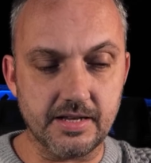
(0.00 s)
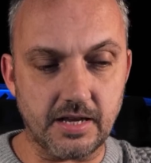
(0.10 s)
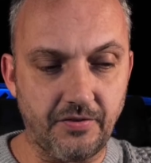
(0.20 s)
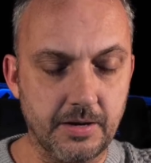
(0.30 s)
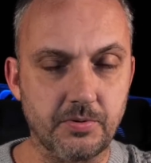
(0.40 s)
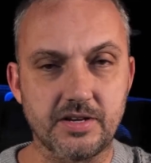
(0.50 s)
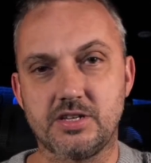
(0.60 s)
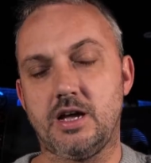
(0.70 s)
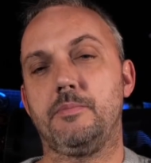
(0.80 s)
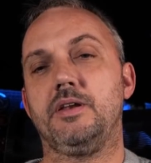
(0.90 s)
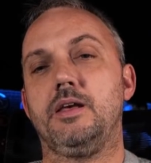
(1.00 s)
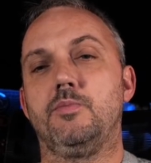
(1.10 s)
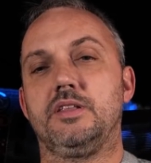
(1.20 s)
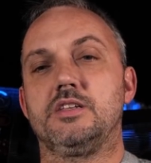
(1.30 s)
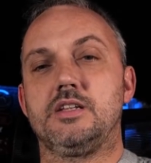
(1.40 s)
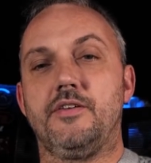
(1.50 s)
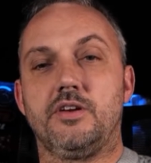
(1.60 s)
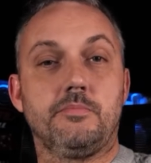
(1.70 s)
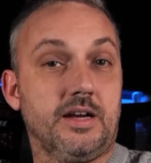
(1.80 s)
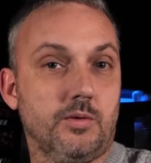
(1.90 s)
is, if anybody's coming in with this level
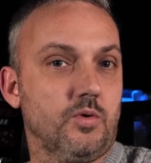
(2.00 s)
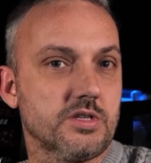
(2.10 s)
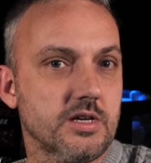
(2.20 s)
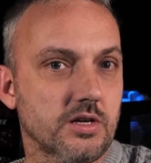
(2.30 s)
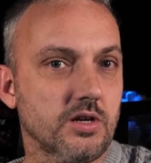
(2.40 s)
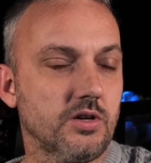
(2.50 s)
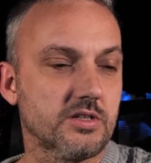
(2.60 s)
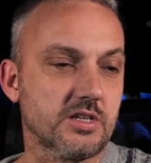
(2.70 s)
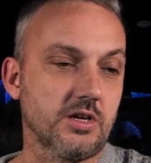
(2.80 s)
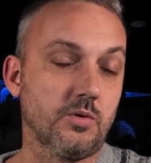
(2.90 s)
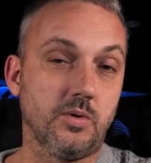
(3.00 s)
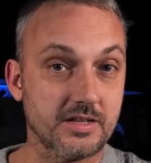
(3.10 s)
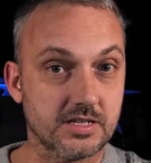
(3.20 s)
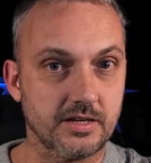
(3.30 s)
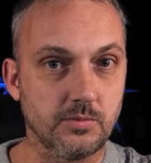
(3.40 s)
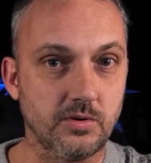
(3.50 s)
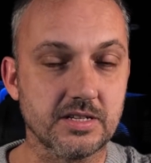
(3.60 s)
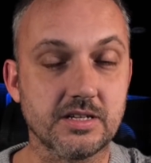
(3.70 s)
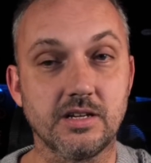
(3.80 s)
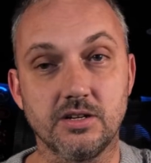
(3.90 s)
of money, what's he going to look to do? Well, I'll tell you what
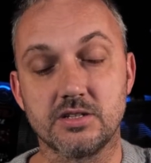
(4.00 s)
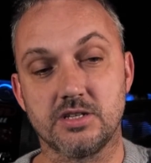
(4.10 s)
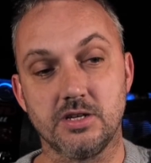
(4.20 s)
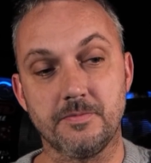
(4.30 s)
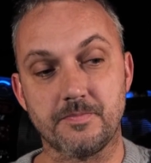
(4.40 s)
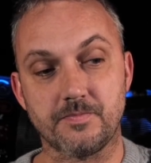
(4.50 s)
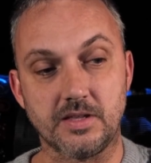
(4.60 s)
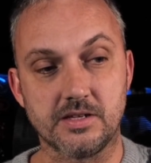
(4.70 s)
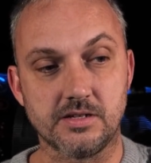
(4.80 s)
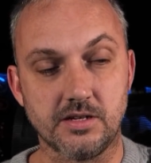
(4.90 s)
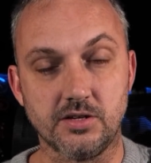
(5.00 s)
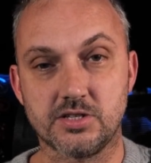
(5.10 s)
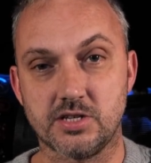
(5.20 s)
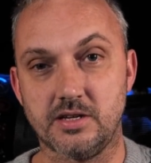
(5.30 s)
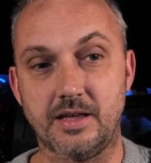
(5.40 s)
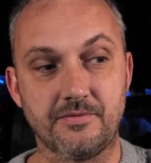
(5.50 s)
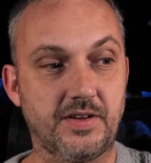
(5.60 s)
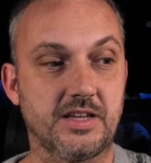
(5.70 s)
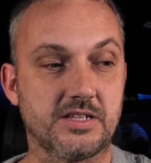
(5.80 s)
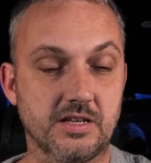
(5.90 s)
he's going to look to do. He's going to look to
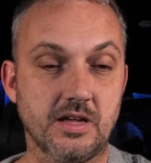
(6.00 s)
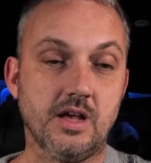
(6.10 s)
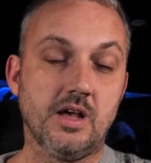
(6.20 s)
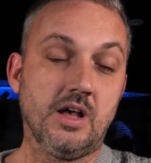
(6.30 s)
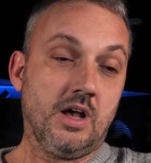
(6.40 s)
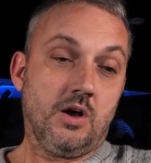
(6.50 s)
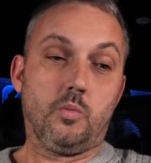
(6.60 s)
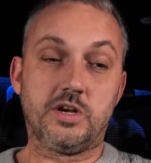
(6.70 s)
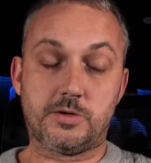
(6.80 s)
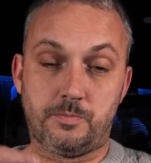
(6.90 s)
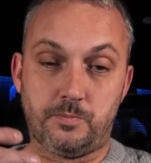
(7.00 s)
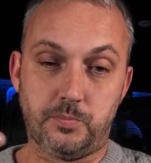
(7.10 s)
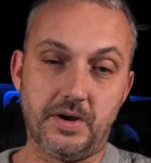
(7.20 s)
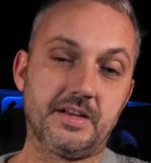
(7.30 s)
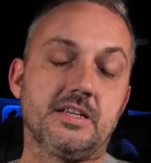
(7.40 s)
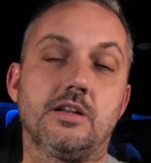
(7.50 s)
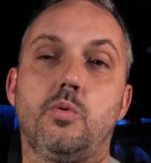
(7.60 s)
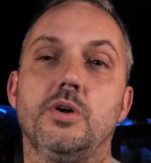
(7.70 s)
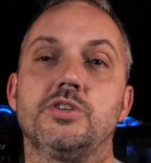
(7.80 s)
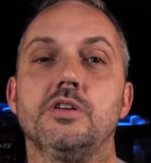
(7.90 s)
invest. Which brings in the
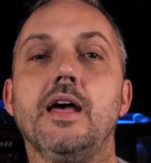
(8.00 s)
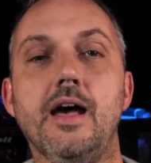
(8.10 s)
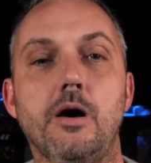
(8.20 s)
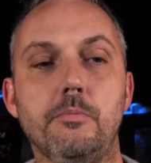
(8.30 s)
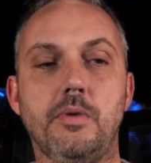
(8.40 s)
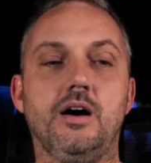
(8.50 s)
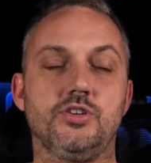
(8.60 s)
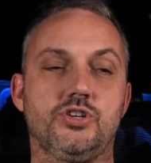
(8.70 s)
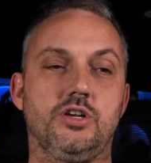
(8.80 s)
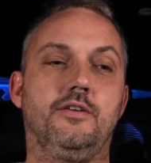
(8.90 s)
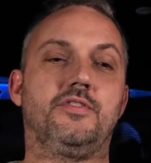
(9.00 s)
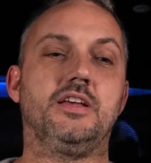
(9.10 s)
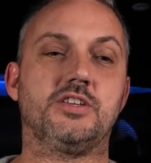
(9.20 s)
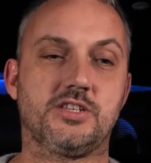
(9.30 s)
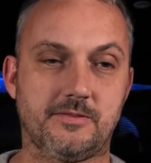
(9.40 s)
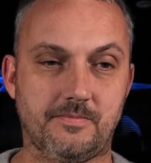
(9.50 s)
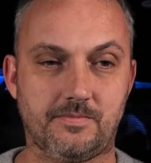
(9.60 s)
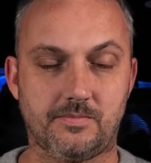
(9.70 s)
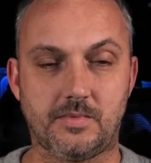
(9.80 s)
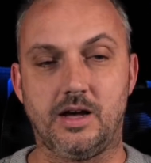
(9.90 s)
question, how much of this
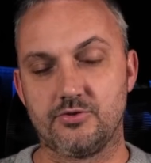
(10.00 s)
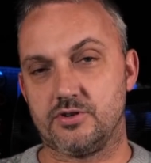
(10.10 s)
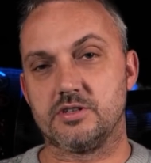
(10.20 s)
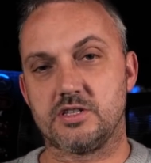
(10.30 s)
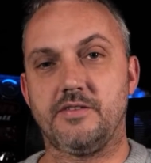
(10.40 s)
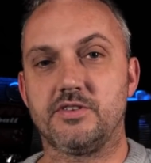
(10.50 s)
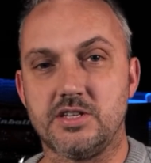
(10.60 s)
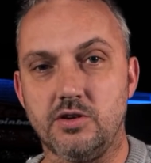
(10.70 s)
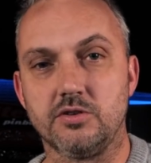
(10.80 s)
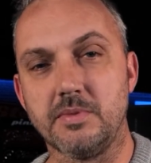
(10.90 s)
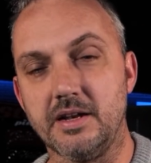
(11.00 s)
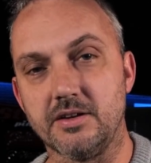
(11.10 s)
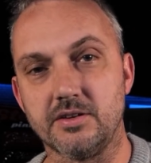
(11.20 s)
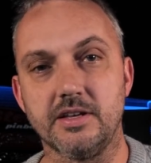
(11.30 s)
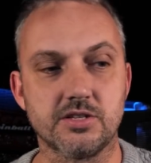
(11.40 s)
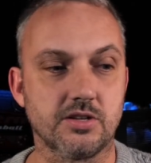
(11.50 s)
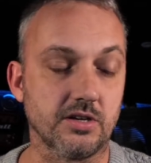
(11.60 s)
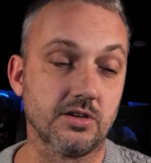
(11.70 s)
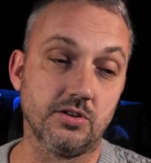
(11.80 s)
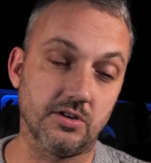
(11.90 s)
170-odd million that he's
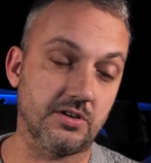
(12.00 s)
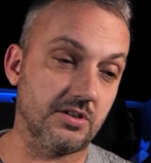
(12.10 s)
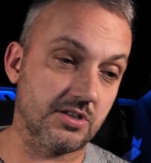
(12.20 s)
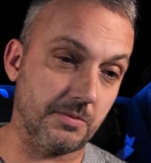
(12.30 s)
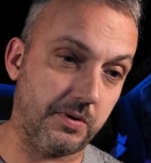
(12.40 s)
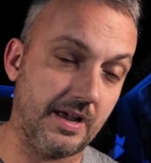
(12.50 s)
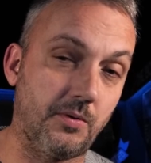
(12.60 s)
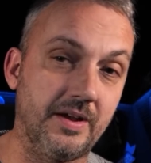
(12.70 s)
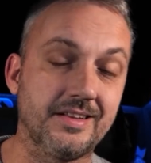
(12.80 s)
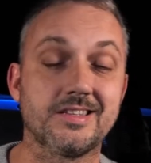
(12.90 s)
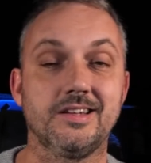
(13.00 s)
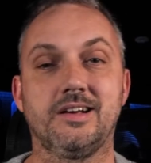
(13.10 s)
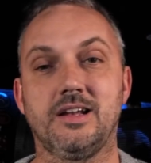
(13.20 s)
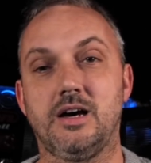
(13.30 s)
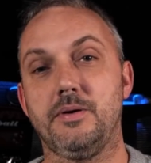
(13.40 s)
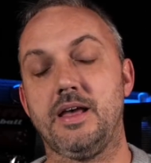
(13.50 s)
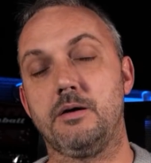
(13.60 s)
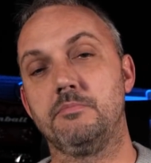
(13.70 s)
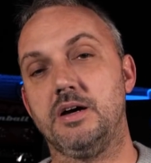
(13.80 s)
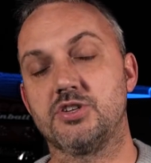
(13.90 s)
going to look to plough into the club, how
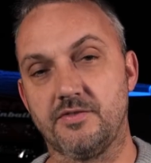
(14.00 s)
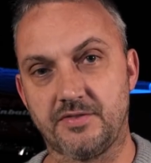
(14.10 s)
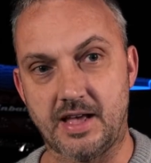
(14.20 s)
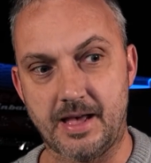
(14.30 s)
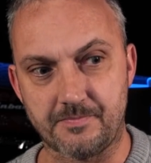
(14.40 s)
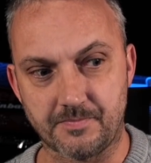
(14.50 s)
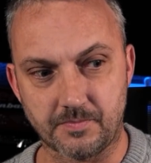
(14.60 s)
much of that